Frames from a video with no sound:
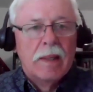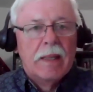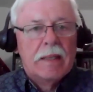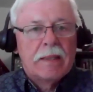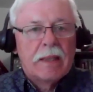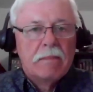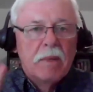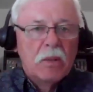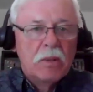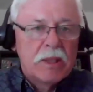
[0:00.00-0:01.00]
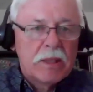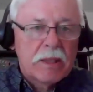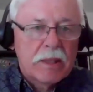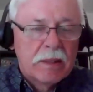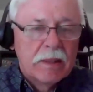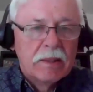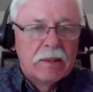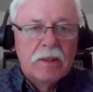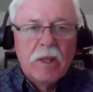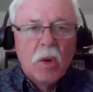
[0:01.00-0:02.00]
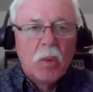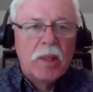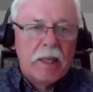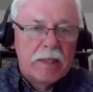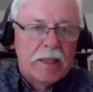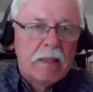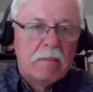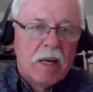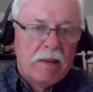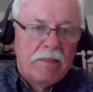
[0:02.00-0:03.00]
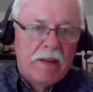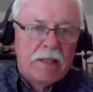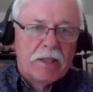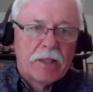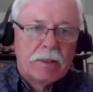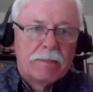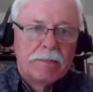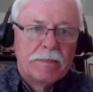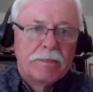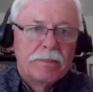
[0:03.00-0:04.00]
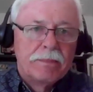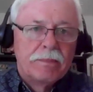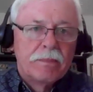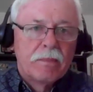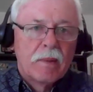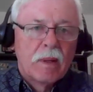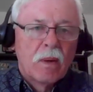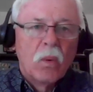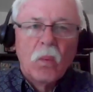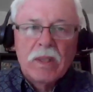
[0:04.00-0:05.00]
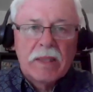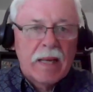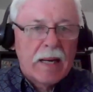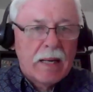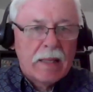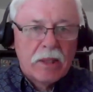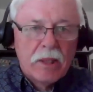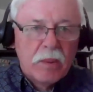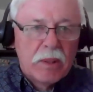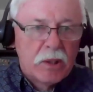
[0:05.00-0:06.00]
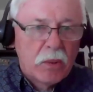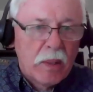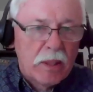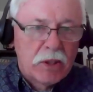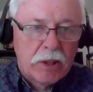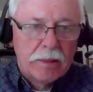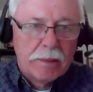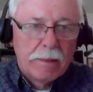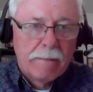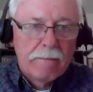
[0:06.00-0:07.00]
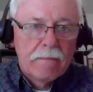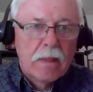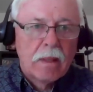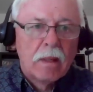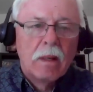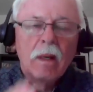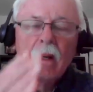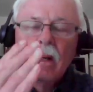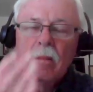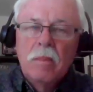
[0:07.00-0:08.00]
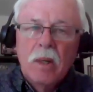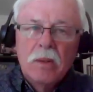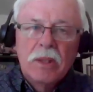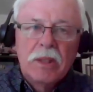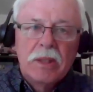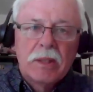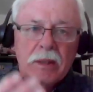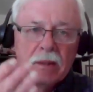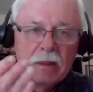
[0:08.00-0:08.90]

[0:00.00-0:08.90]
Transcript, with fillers: He said, Moses, no one has seen my face. Well, what's that got to do with this question? Moses,